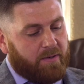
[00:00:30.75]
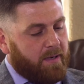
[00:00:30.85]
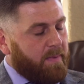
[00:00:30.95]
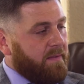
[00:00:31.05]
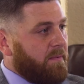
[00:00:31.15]
going
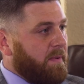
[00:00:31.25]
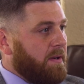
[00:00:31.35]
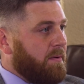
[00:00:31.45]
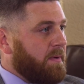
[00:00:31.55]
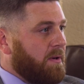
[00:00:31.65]
to be
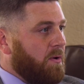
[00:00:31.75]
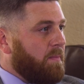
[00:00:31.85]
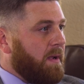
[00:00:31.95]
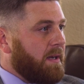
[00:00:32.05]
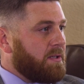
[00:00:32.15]
familiar with the
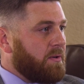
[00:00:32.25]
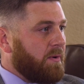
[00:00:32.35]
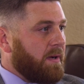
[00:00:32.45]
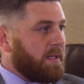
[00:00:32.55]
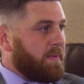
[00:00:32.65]
GoldMining
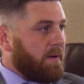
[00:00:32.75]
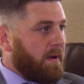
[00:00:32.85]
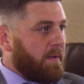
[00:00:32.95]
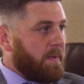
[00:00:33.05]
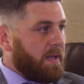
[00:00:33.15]
story. It's been a
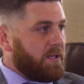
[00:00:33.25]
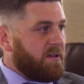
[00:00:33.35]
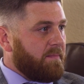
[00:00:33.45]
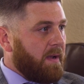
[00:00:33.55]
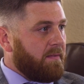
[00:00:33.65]
recommendation
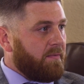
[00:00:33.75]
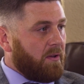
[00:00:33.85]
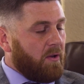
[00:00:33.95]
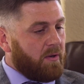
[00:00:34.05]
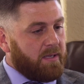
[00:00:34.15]
of mine for a
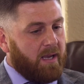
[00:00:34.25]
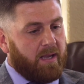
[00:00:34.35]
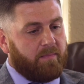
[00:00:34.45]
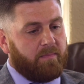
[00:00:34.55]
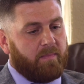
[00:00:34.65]
long
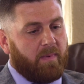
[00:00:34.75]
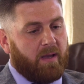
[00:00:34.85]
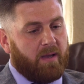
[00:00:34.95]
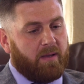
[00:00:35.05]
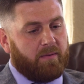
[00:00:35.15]
time.
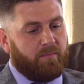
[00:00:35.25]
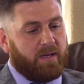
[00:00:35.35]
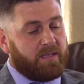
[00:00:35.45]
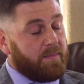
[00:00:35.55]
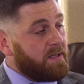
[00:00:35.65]
I
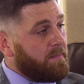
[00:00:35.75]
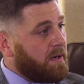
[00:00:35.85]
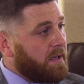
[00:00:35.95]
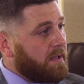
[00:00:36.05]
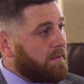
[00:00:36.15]
raised them some
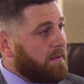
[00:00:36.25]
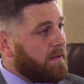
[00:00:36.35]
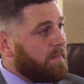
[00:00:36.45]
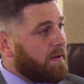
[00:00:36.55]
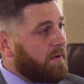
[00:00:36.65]
money in
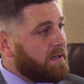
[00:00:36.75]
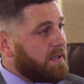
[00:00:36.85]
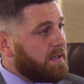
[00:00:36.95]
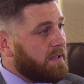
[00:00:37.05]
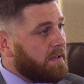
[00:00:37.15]
the big raise
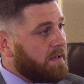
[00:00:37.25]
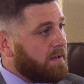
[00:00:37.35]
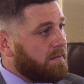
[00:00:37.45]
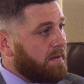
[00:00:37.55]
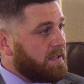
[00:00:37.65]
they did
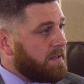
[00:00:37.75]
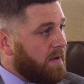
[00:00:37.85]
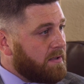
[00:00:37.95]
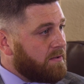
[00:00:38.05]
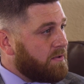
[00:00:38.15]
18
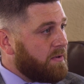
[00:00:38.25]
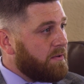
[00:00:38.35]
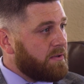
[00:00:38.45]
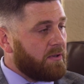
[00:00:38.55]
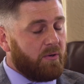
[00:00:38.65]
months or 2
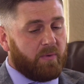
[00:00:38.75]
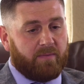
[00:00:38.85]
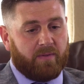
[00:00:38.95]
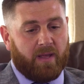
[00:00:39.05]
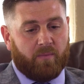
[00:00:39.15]
years ago,
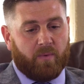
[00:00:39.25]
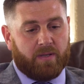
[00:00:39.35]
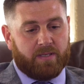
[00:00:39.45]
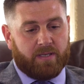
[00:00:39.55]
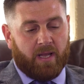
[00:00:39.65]
whatever that
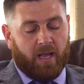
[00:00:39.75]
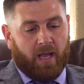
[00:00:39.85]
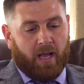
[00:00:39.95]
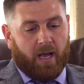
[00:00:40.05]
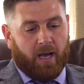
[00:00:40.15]
was.
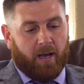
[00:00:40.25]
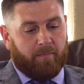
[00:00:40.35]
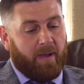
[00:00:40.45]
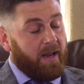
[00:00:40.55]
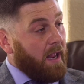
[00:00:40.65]

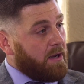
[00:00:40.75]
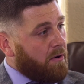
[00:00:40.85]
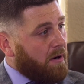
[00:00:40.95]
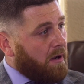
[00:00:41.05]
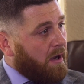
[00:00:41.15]
And
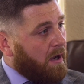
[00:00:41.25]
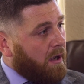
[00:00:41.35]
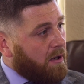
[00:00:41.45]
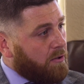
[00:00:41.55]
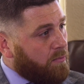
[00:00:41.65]
you're
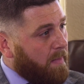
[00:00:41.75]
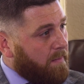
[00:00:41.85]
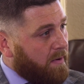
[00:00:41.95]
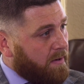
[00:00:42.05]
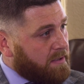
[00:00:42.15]
a new
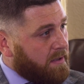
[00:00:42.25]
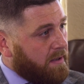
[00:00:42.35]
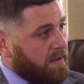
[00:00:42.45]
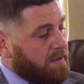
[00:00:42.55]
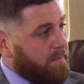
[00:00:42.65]
member to
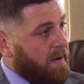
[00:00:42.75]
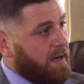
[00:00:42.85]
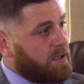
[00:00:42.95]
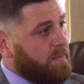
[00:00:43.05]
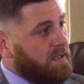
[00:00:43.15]
the
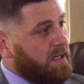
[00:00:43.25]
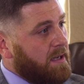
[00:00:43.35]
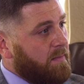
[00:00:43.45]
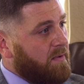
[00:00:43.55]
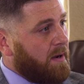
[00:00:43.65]
management
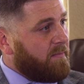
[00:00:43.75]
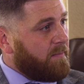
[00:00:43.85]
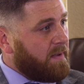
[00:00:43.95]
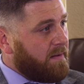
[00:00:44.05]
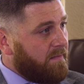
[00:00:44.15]
team. You come
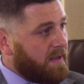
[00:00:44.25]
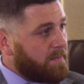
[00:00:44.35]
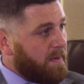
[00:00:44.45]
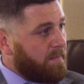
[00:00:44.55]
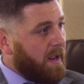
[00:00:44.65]
from the
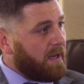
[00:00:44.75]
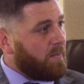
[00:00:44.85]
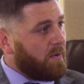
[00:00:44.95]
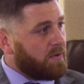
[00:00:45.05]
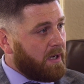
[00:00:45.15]
investment banking
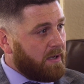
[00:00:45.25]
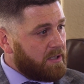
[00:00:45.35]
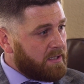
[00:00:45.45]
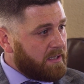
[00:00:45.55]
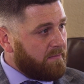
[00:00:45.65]
world. Can you
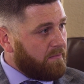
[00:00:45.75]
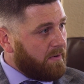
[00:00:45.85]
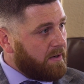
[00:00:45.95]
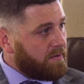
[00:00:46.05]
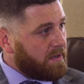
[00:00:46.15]
just give
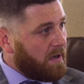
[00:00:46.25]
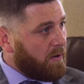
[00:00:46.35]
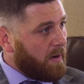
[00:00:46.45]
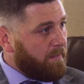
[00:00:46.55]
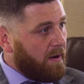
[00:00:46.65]
readers a
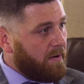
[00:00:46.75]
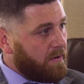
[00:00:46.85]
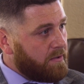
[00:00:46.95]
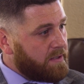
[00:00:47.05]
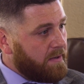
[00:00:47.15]
quick background
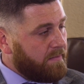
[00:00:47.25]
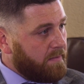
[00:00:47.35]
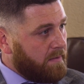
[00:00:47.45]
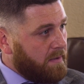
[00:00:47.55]
on yourself?